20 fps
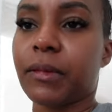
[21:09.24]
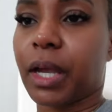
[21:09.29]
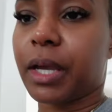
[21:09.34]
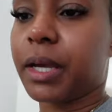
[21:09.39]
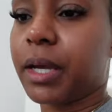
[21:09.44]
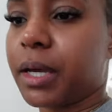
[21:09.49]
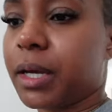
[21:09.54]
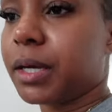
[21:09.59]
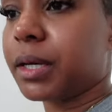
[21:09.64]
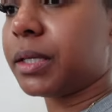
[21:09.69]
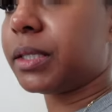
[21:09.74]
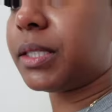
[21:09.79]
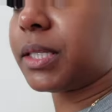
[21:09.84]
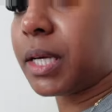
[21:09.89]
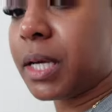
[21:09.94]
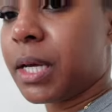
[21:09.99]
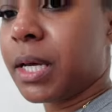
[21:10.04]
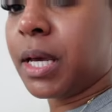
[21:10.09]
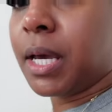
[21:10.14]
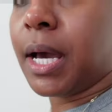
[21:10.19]
and
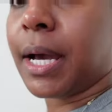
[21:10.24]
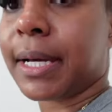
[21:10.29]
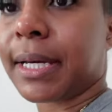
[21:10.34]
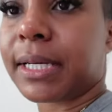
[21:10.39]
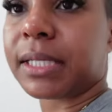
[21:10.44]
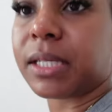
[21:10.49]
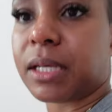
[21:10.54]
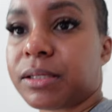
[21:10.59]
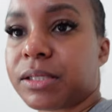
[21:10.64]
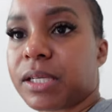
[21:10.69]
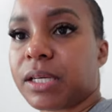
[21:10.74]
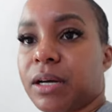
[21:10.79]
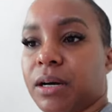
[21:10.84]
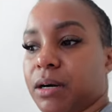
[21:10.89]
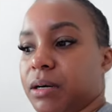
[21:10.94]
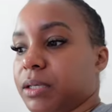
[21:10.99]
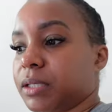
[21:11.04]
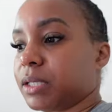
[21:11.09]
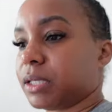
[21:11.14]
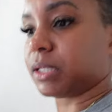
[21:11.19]
I guess I'll see
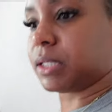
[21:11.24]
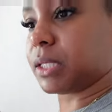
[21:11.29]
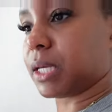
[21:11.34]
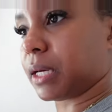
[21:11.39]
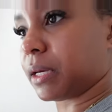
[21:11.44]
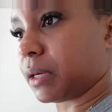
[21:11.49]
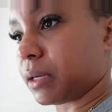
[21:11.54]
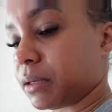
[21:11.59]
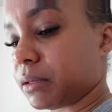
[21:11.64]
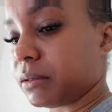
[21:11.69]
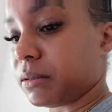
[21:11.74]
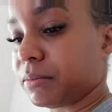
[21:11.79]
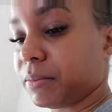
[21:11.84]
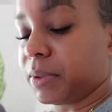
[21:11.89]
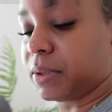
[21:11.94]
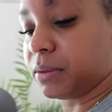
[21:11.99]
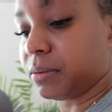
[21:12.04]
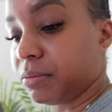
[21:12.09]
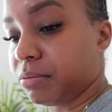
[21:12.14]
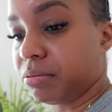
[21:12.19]
y'all in a second. Let
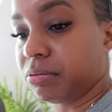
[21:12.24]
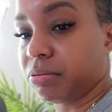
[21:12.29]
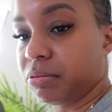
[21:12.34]
me